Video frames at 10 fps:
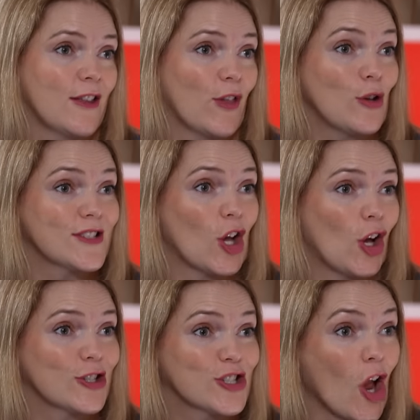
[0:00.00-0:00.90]
Those
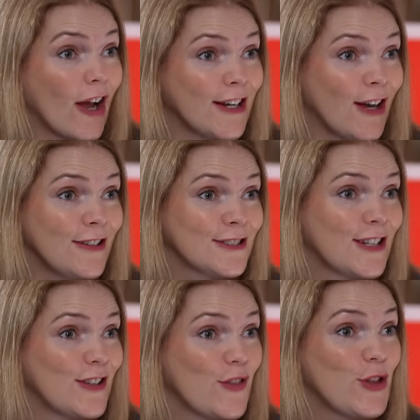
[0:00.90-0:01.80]
are China,
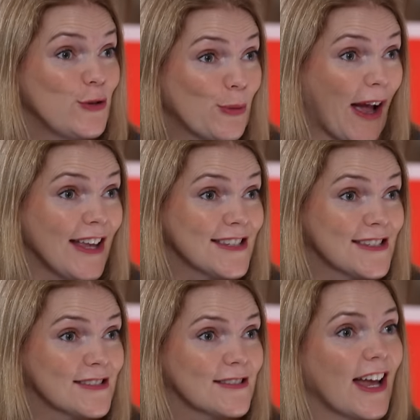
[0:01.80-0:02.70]
the
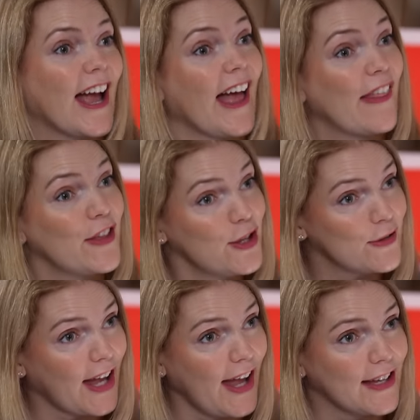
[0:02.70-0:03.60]
US, and the
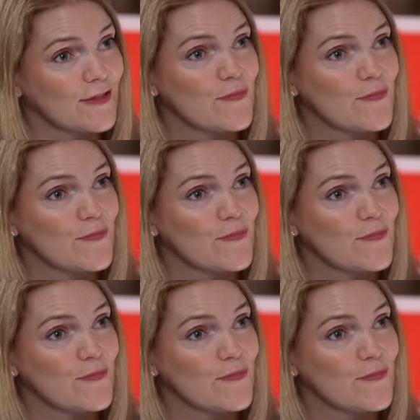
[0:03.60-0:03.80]
UK.